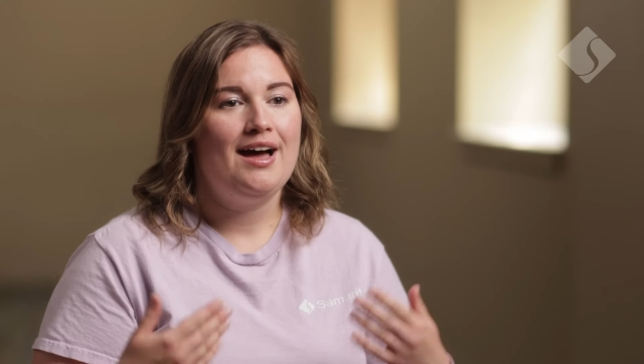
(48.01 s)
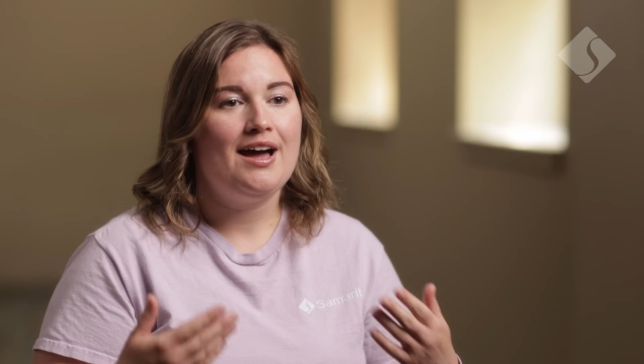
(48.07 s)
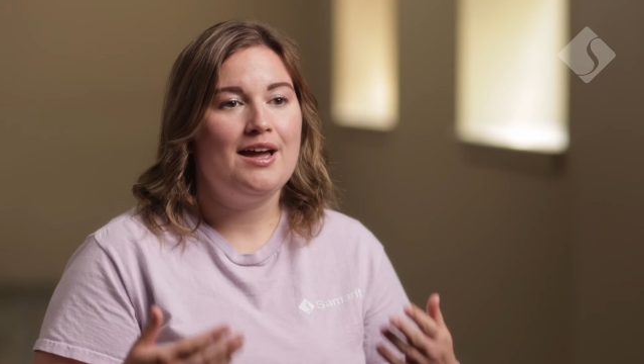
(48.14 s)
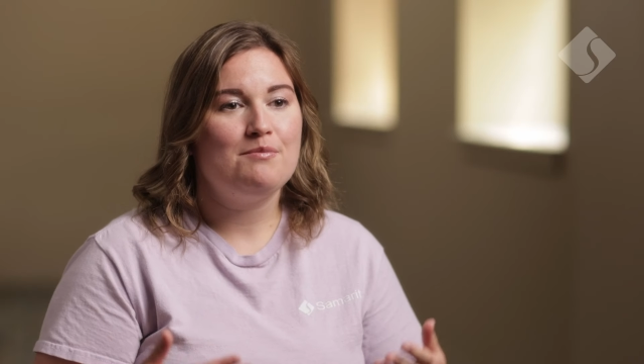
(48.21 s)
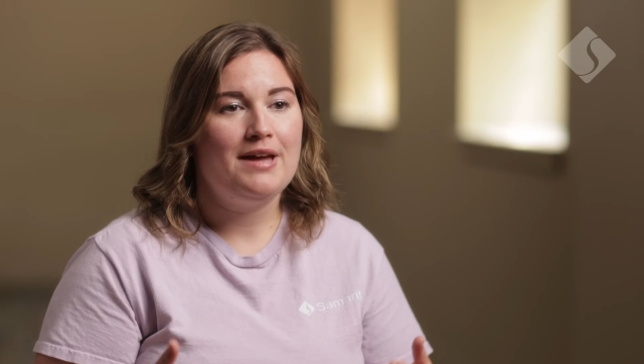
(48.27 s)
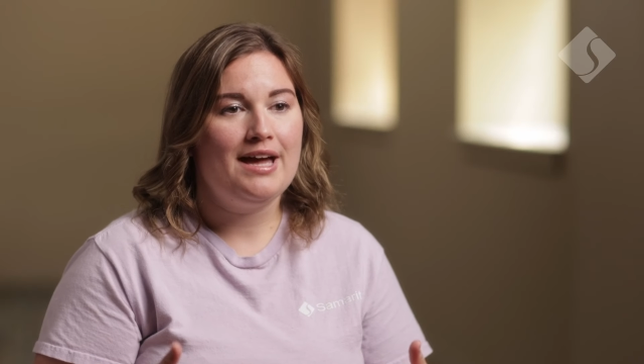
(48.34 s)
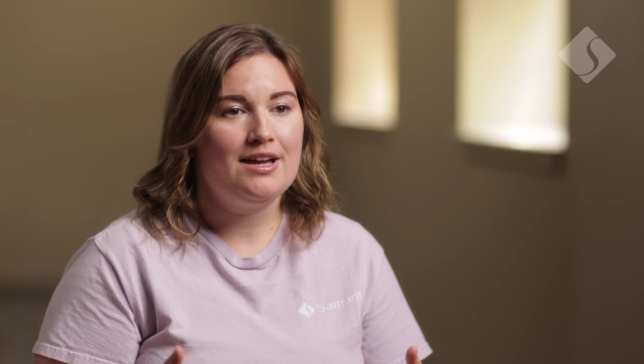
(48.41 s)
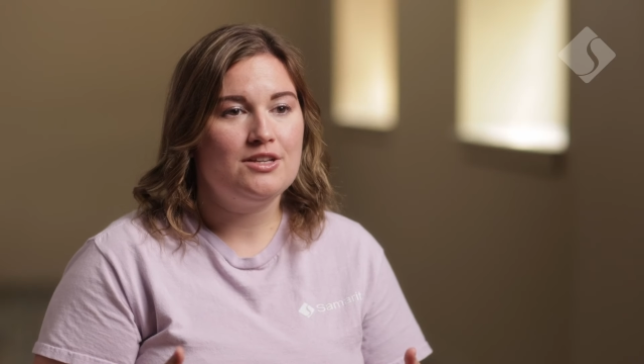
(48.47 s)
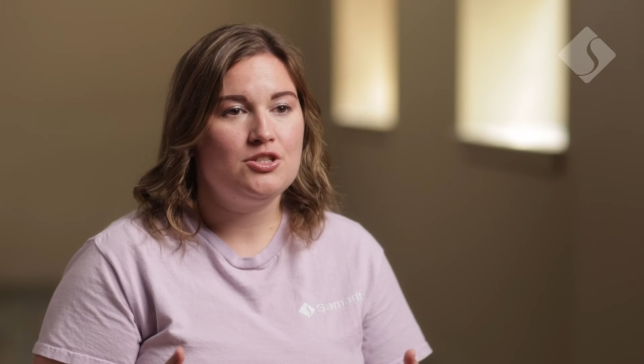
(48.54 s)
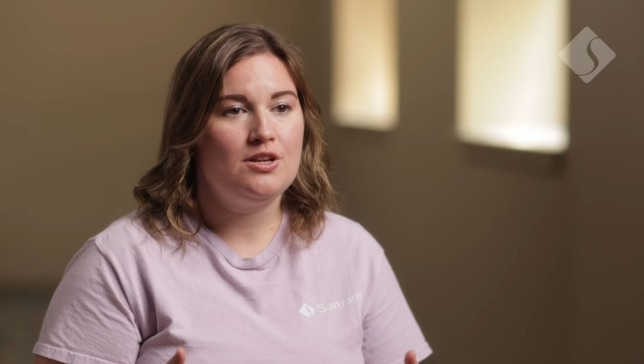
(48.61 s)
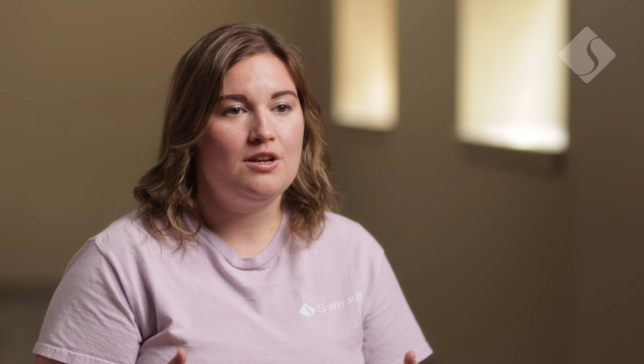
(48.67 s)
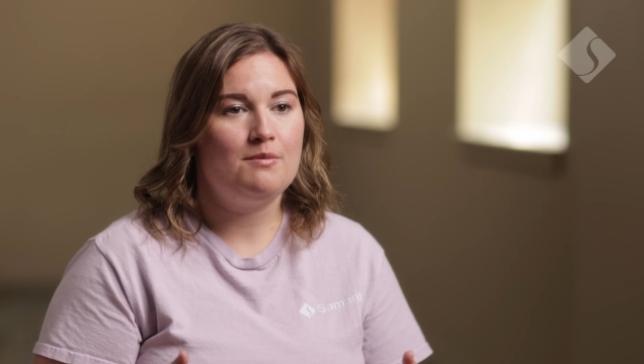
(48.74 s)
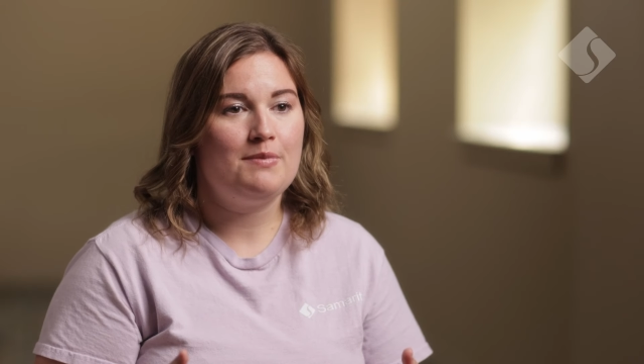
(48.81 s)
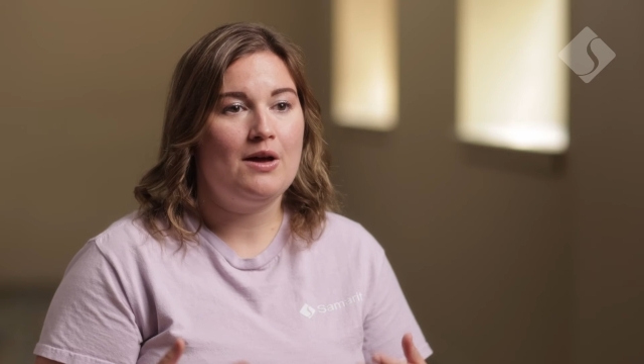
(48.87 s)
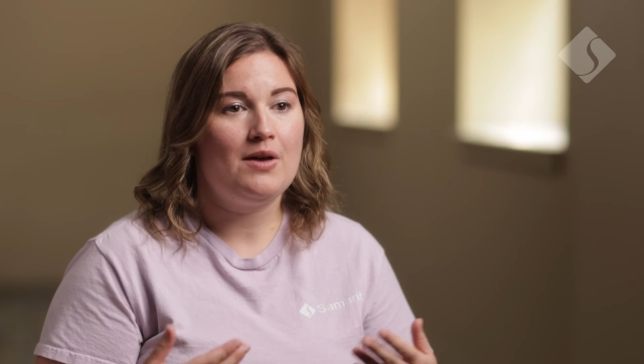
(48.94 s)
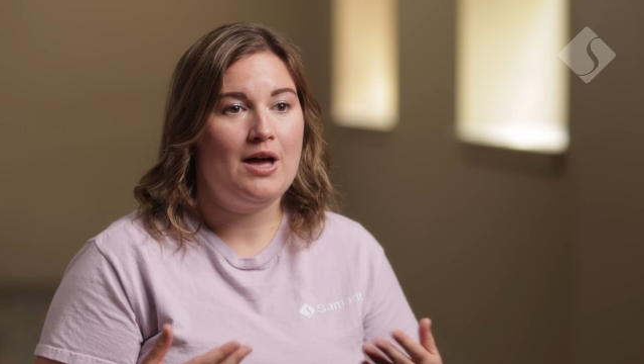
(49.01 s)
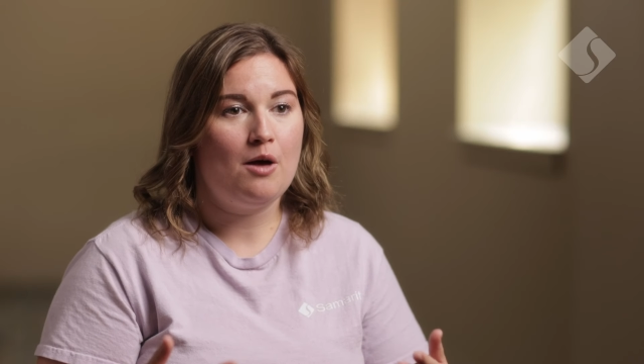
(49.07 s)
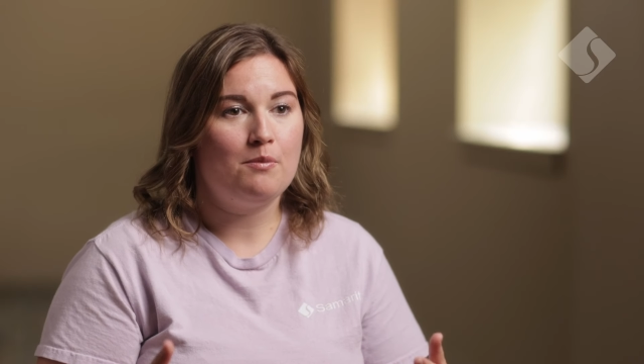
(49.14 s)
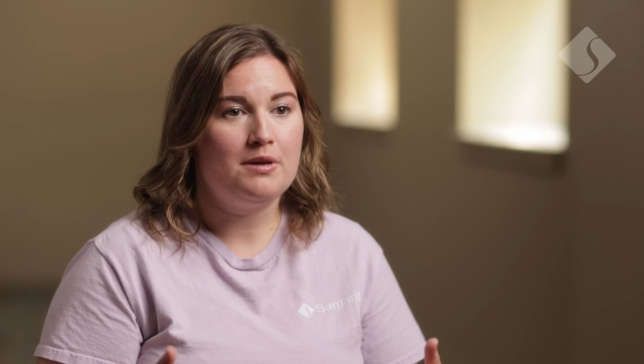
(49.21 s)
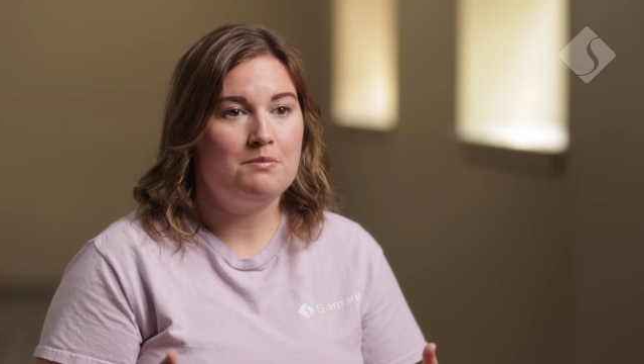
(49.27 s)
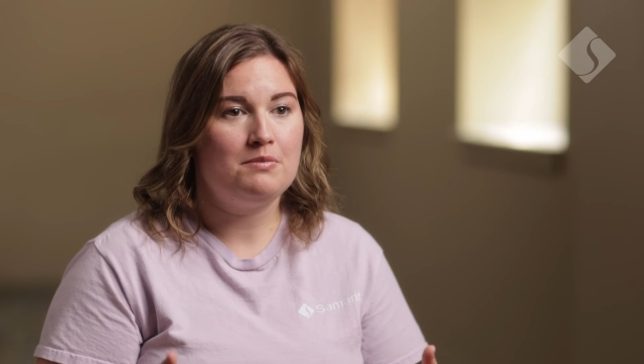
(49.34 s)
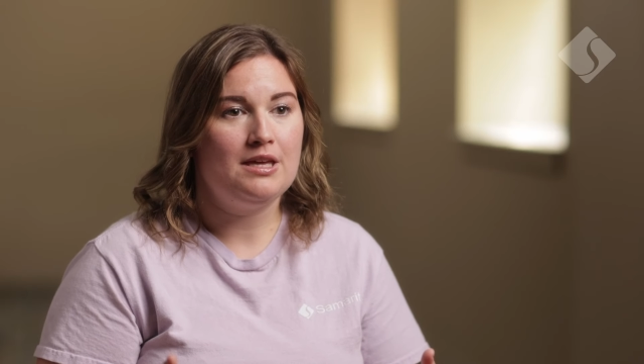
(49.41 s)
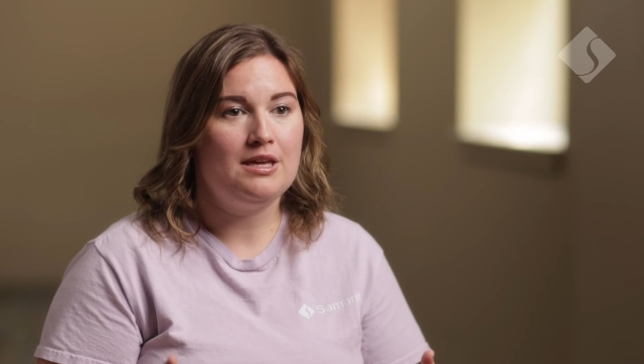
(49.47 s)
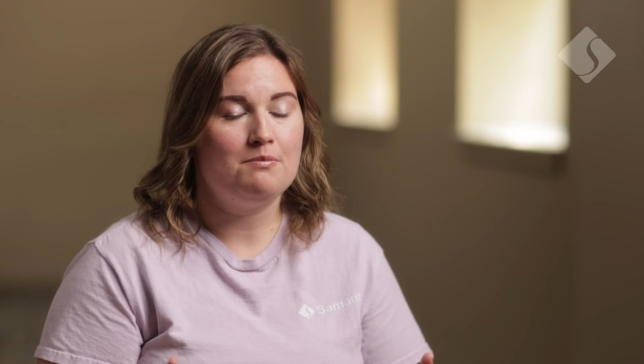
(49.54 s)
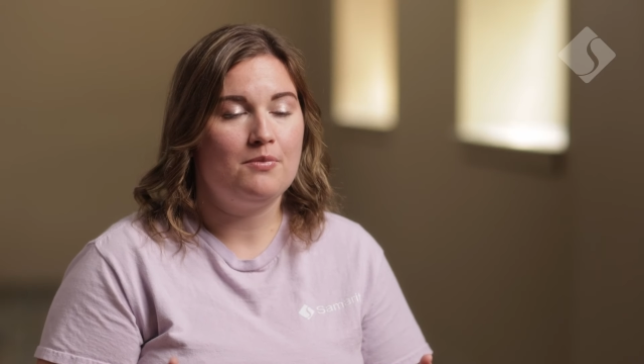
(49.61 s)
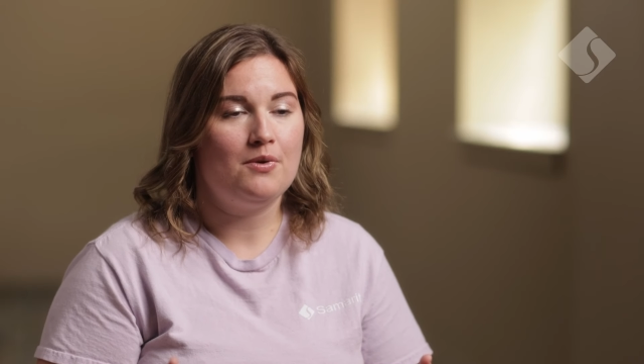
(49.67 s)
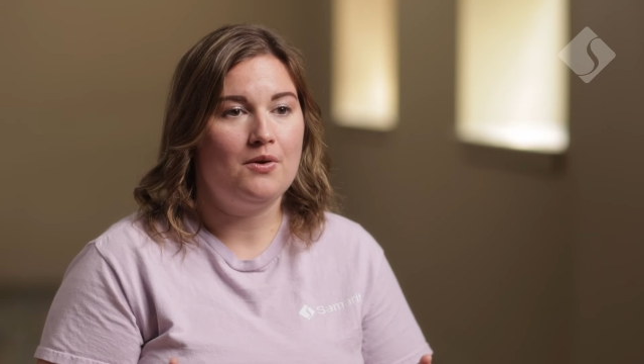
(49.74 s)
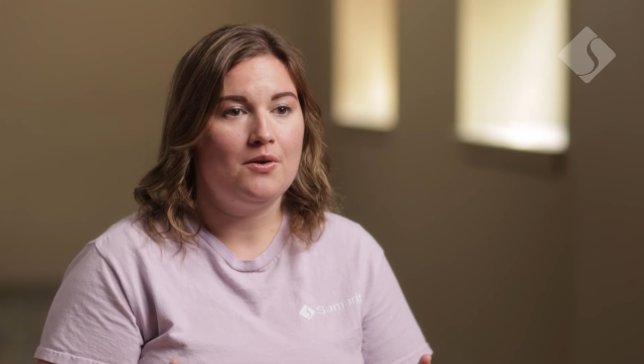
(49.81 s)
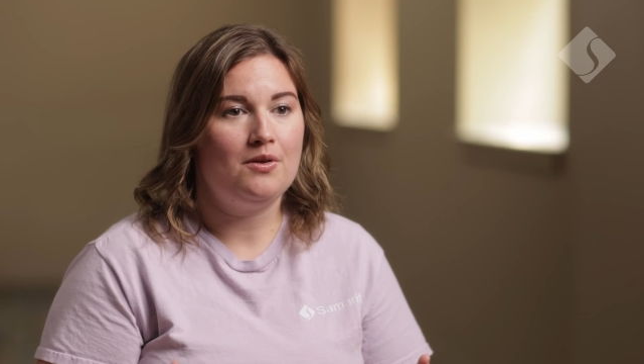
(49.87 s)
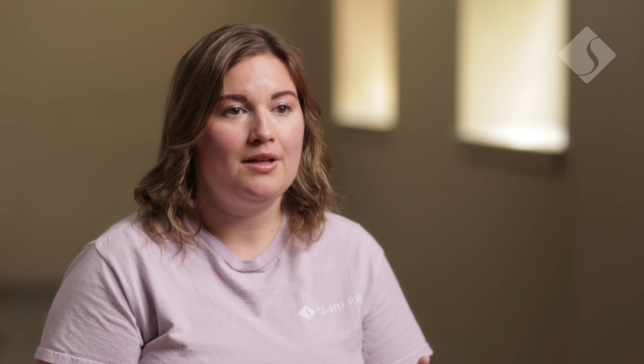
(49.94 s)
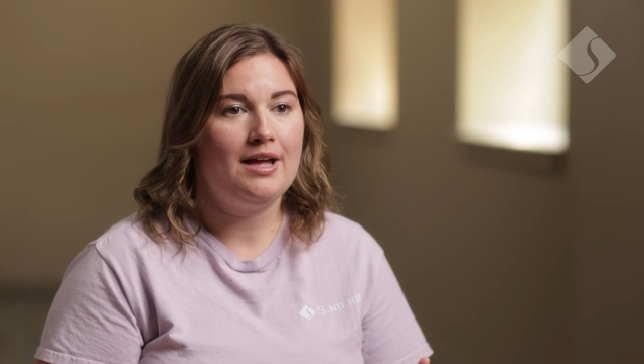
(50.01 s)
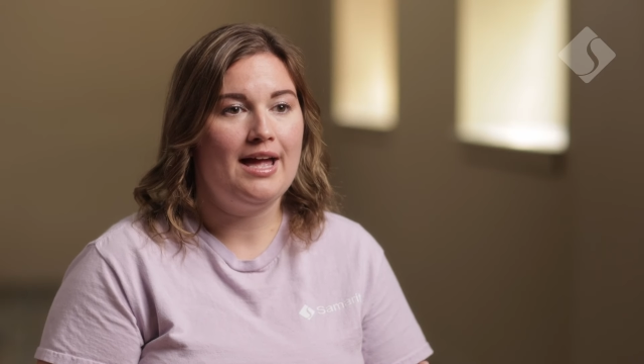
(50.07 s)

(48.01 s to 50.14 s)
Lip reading: I'm passionate about helping people